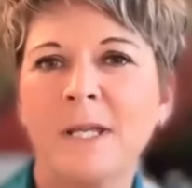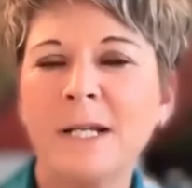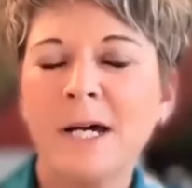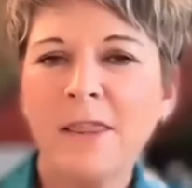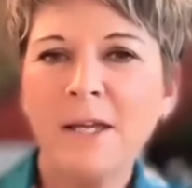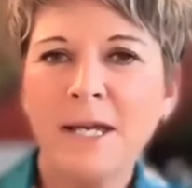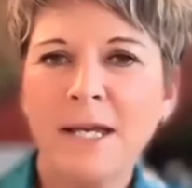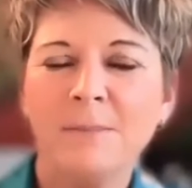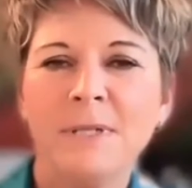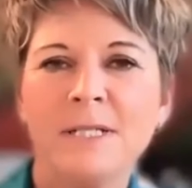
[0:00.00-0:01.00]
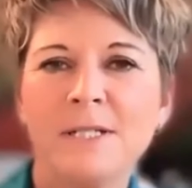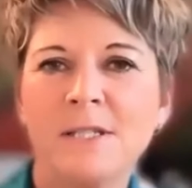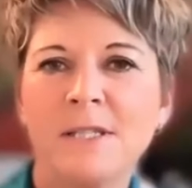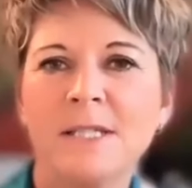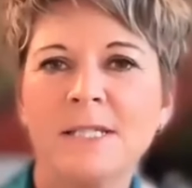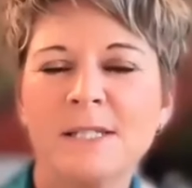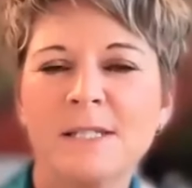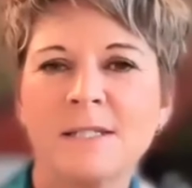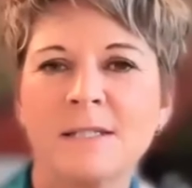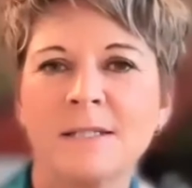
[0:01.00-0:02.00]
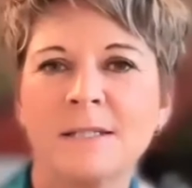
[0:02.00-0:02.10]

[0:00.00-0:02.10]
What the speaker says: Another element to this